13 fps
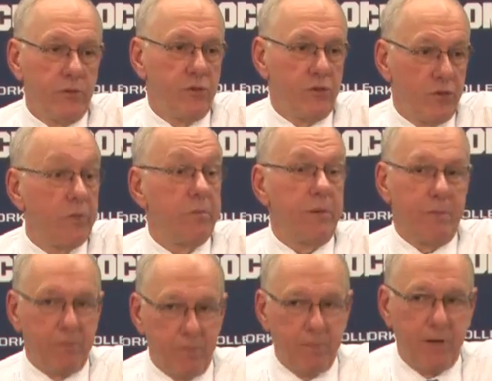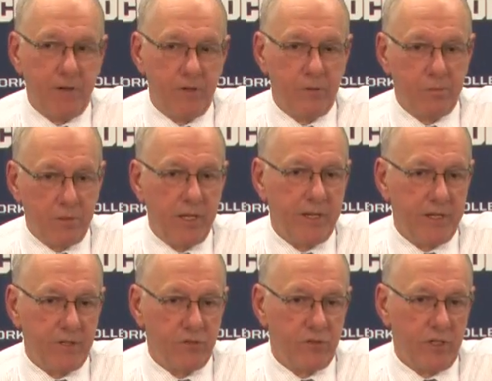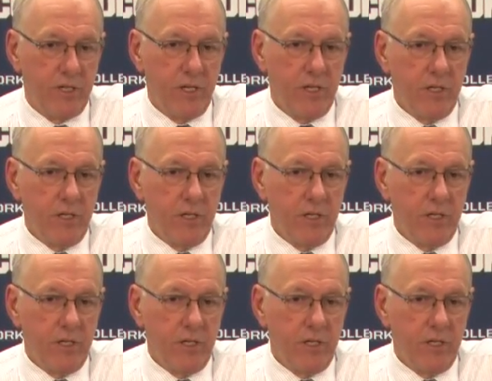You should be prepared to play against it.